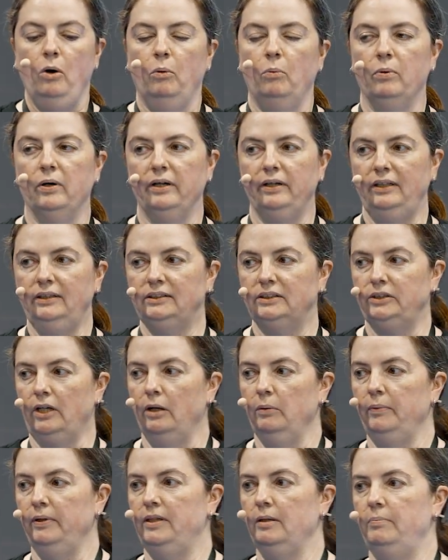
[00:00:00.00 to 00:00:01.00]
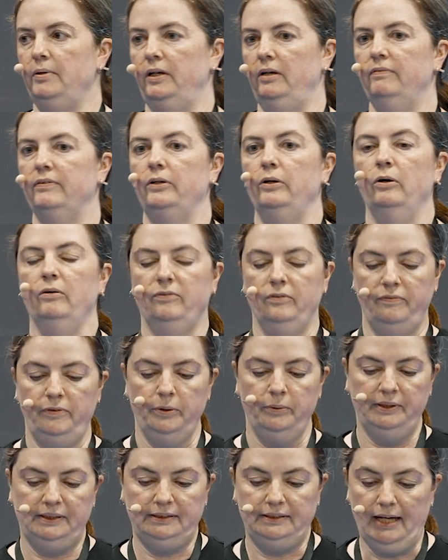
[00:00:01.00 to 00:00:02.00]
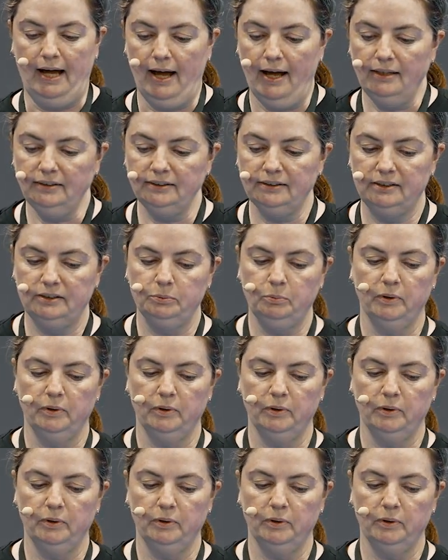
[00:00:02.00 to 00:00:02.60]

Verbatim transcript: we're going to start with a bit of an overview of the tasks.